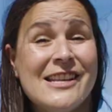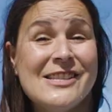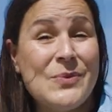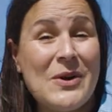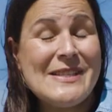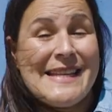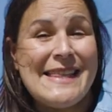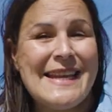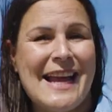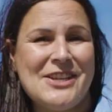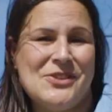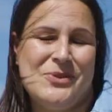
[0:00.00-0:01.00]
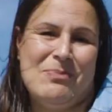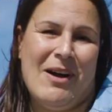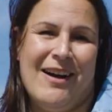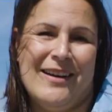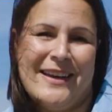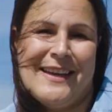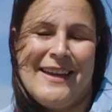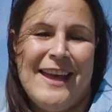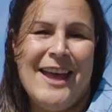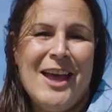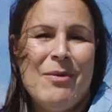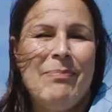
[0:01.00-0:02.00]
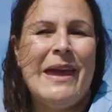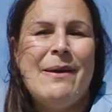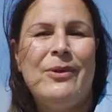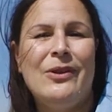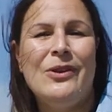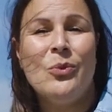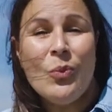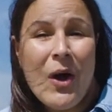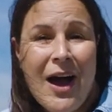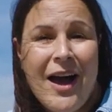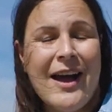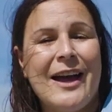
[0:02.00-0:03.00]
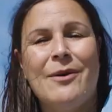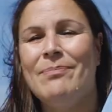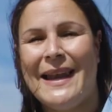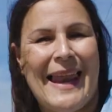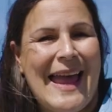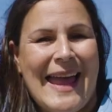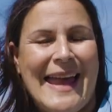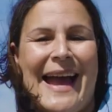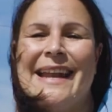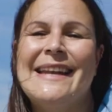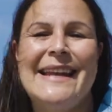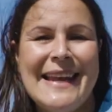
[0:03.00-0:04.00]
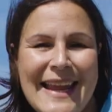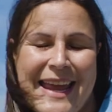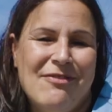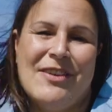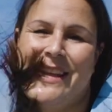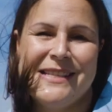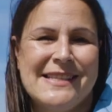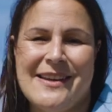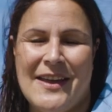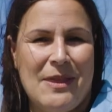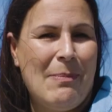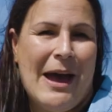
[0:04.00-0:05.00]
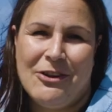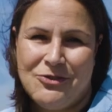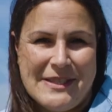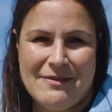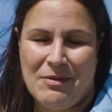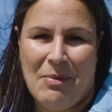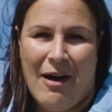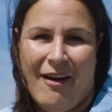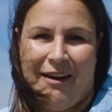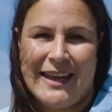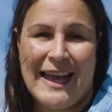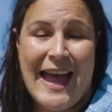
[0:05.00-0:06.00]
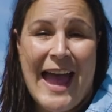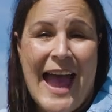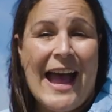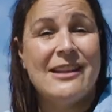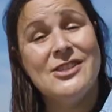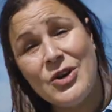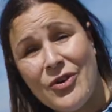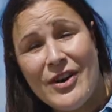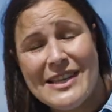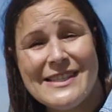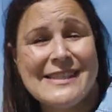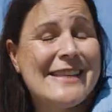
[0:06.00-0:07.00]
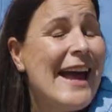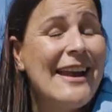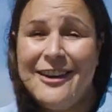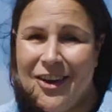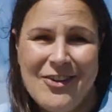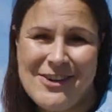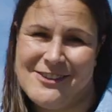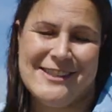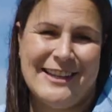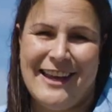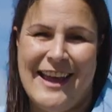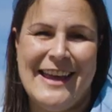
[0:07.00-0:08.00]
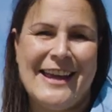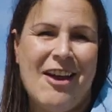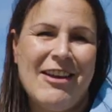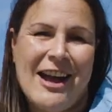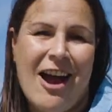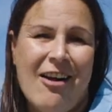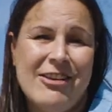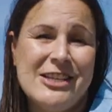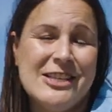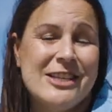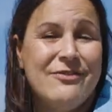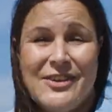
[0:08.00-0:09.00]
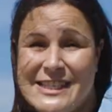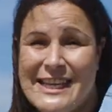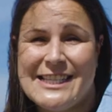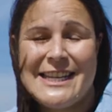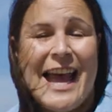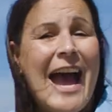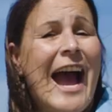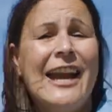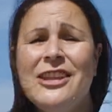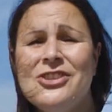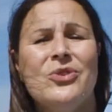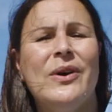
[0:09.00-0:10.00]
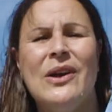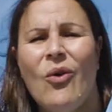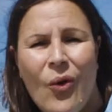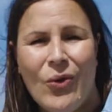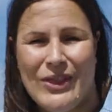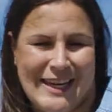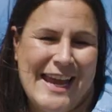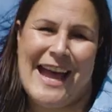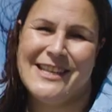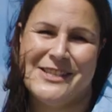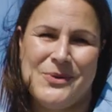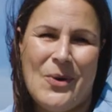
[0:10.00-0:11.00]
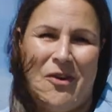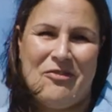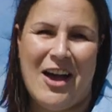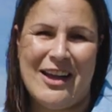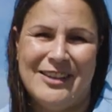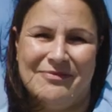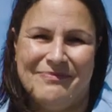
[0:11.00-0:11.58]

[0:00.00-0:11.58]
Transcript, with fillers: So what's in the National Park? People work, play and live inside the boundaries of the park, and tourists and locals alike are encouraged to visit and enjoy all that it has to offer.